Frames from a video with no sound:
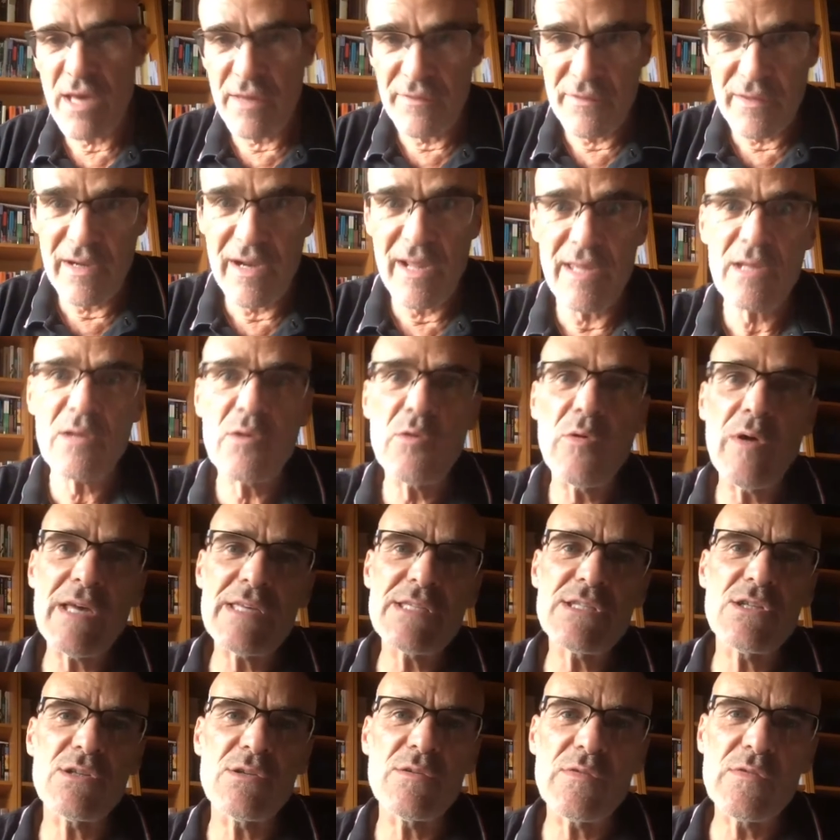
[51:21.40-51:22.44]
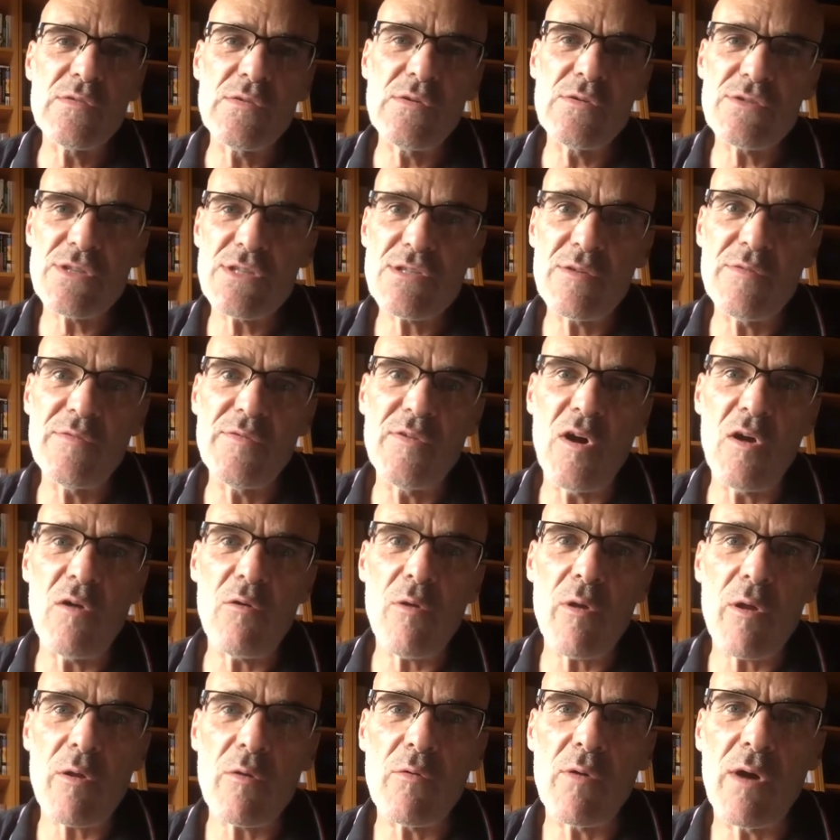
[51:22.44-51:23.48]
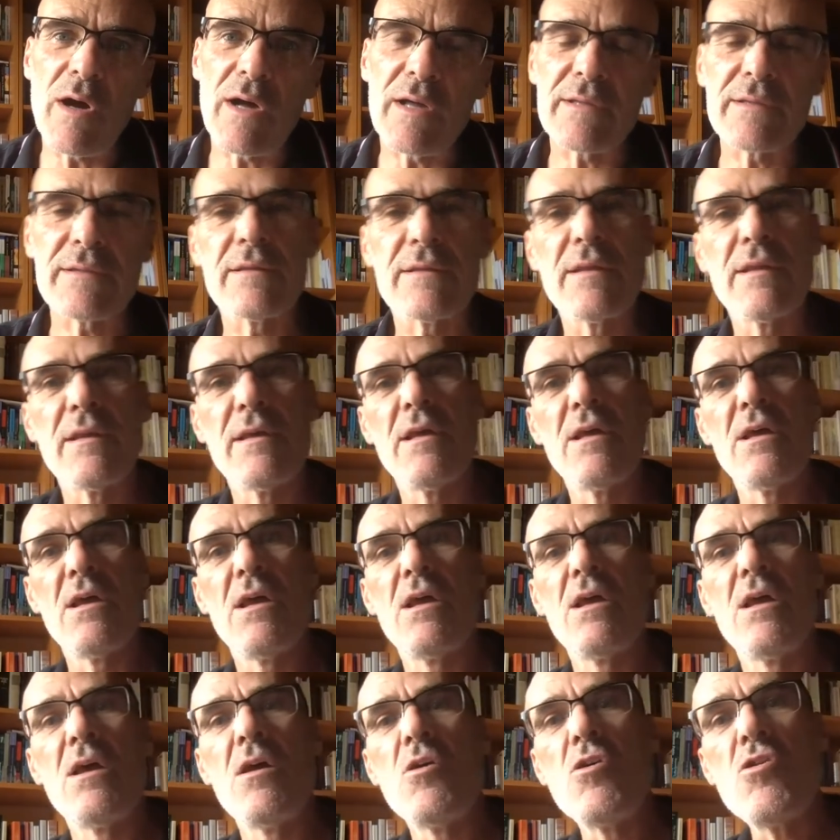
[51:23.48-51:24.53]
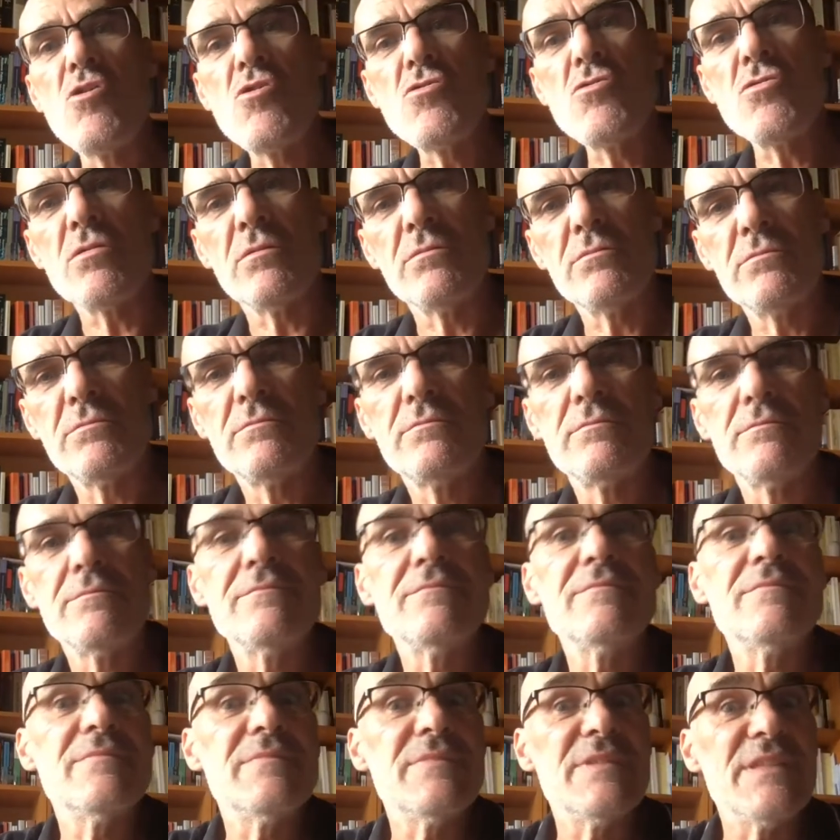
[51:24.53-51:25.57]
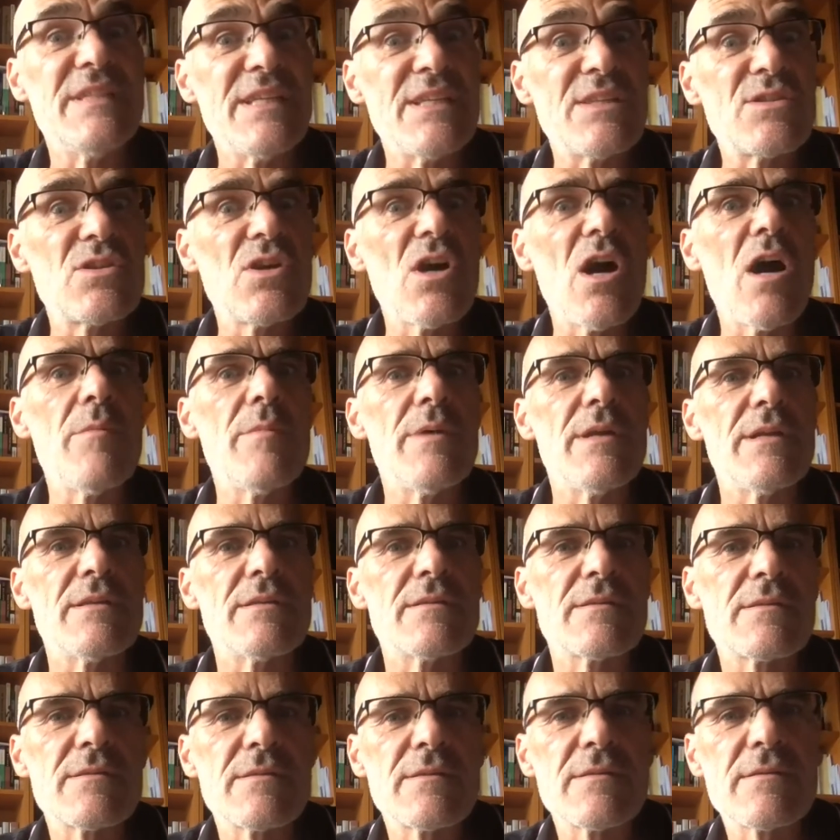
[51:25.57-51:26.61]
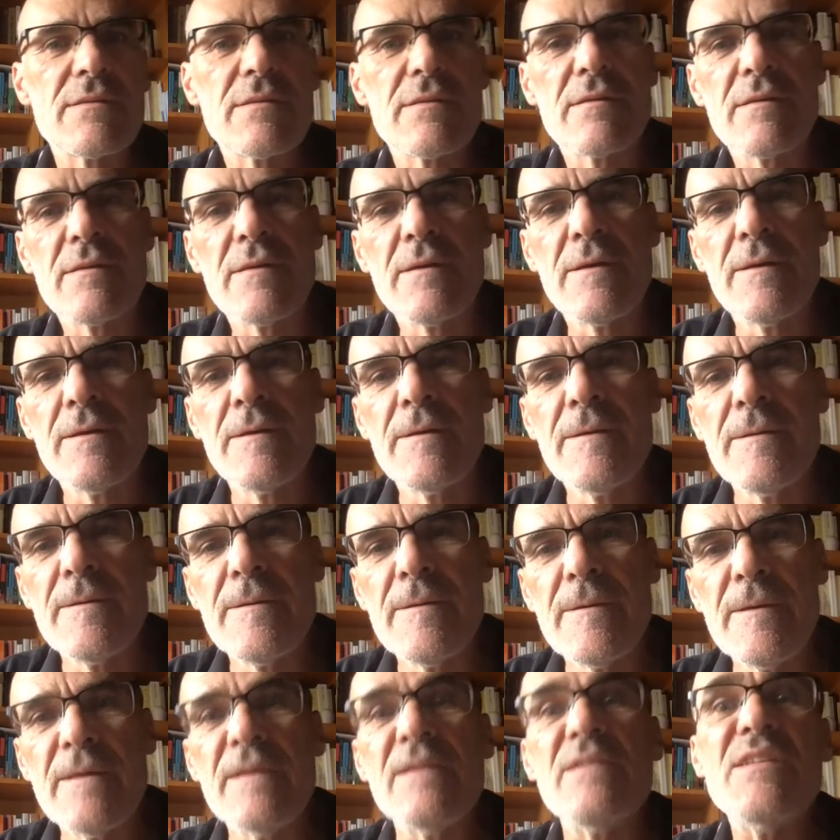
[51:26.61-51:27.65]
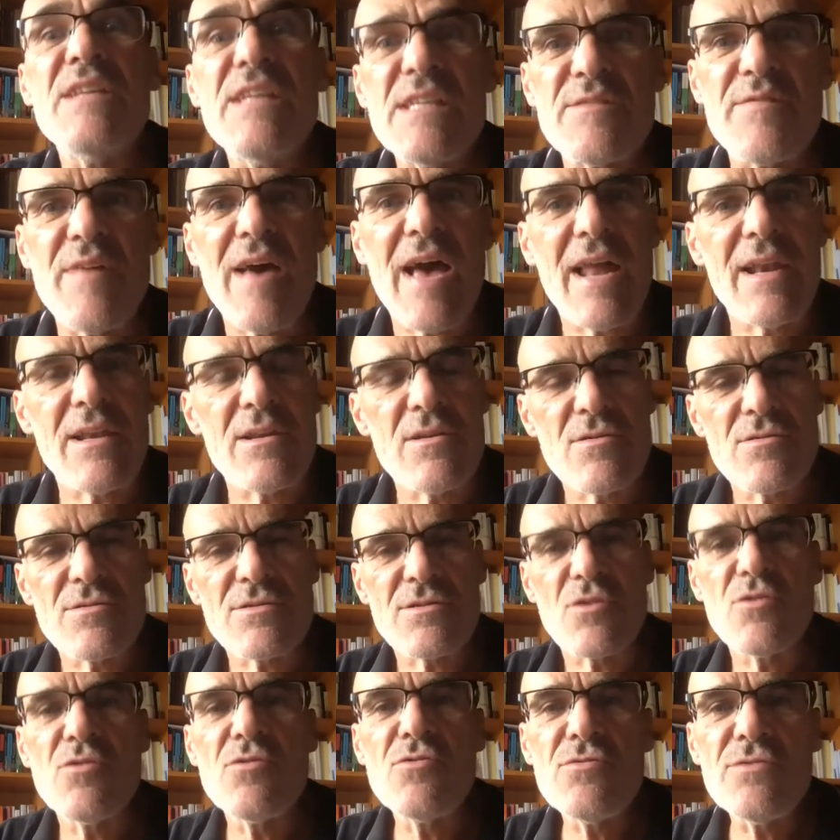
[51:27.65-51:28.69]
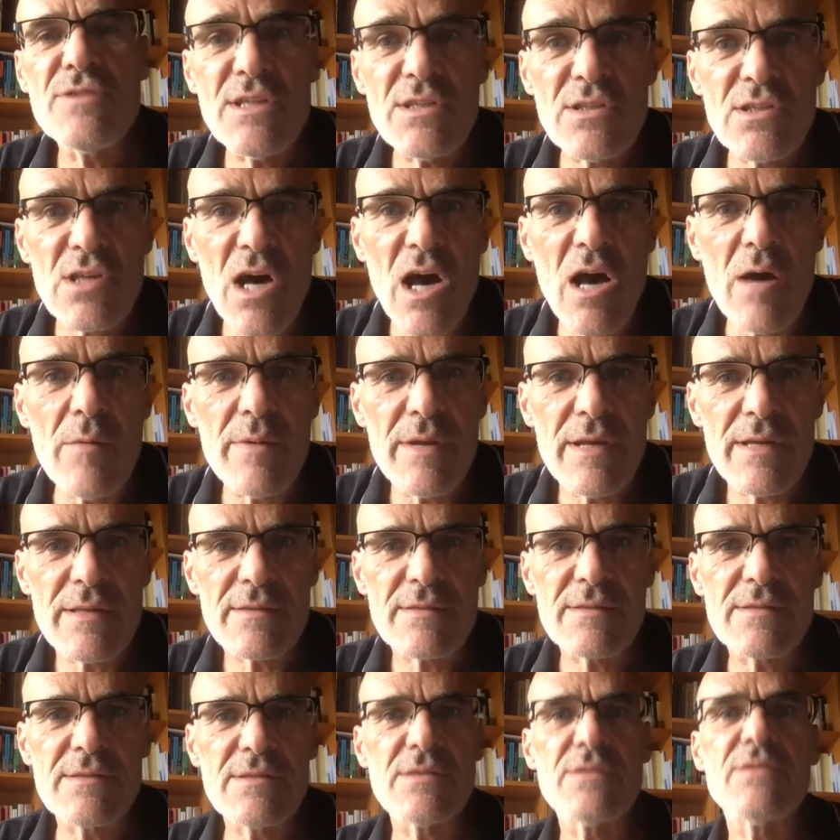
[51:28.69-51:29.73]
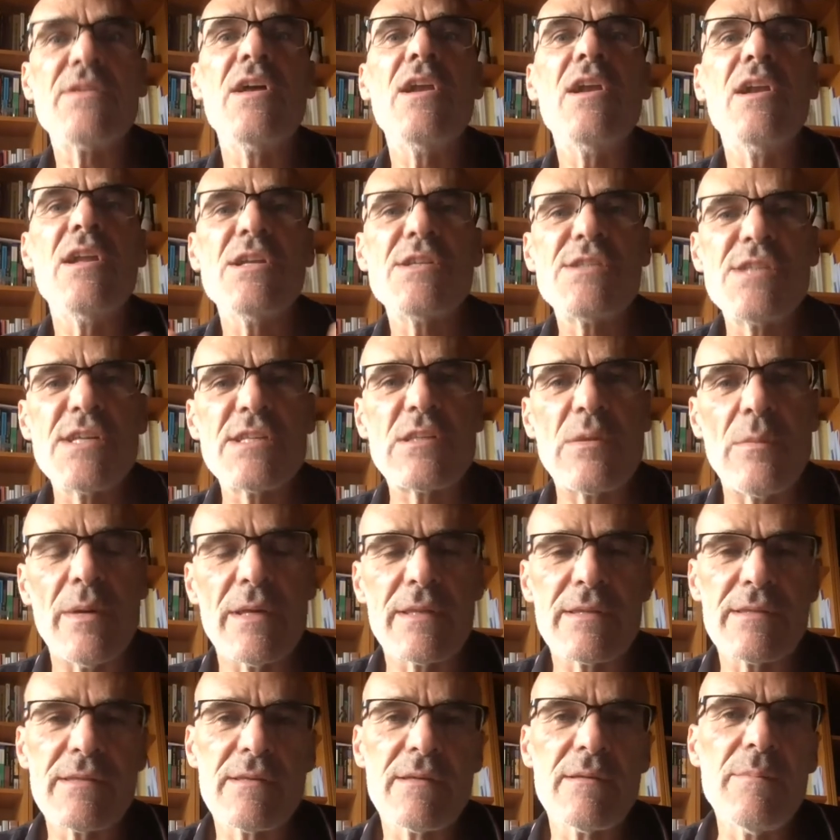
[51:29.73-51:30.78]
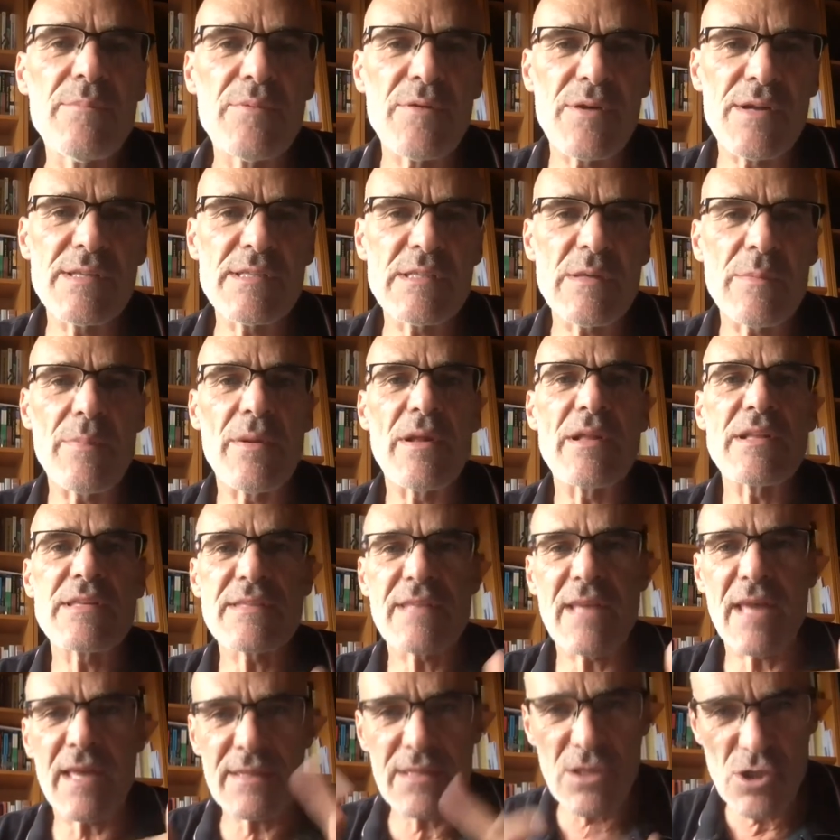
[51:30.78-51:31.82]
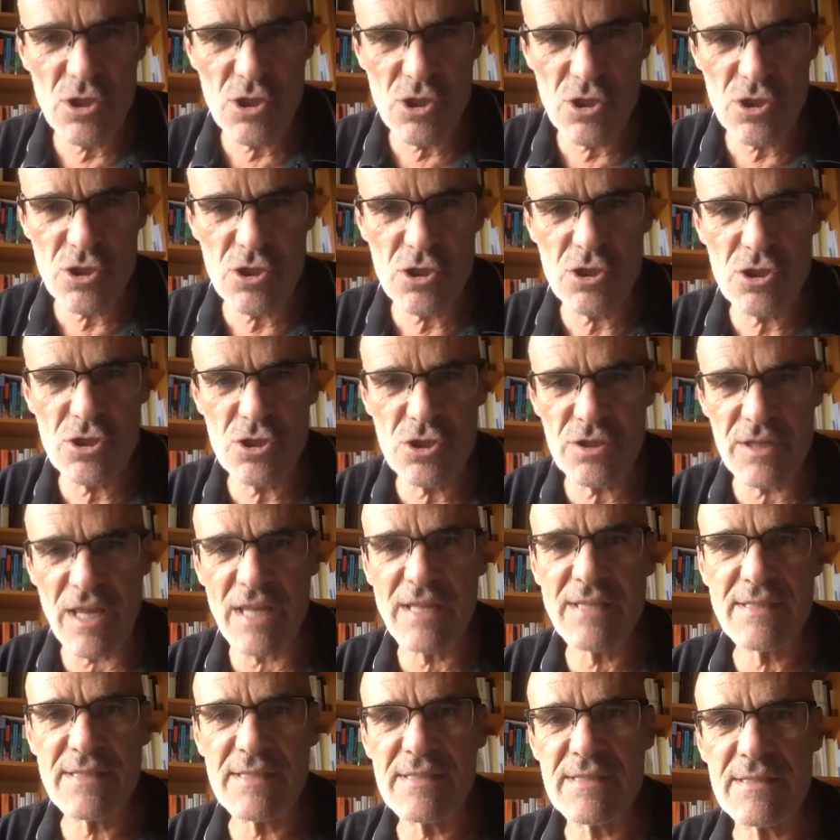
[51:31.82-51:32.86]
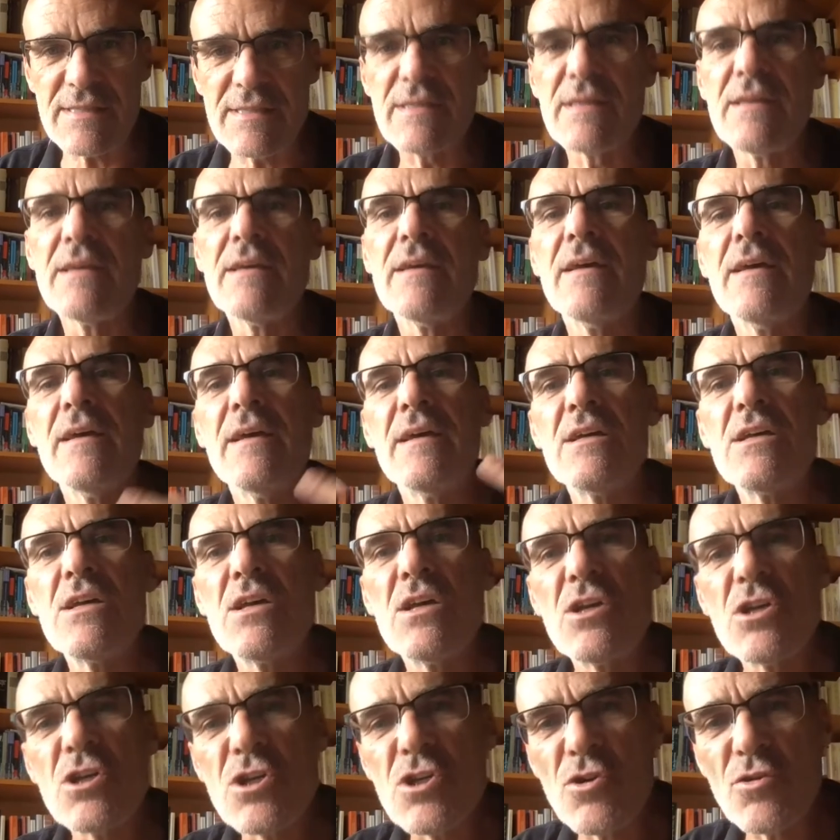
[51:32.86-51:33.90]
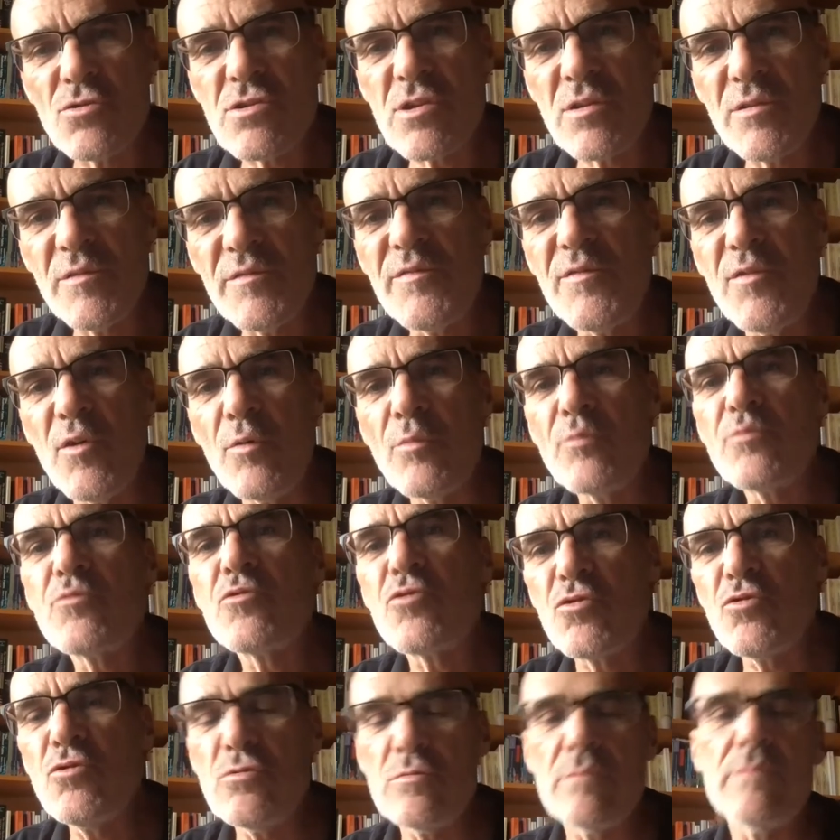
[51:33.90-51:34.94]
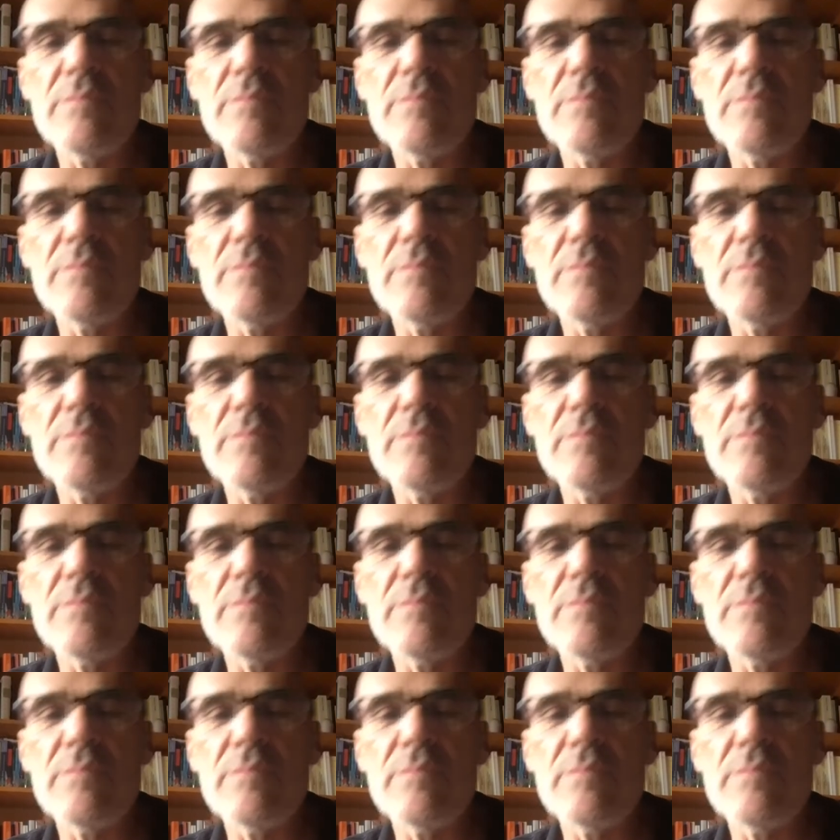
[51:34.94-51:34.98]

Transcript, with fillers: underlying question, of course, is the following one Who determines these values? Who determines the legitimate principles that states should conform to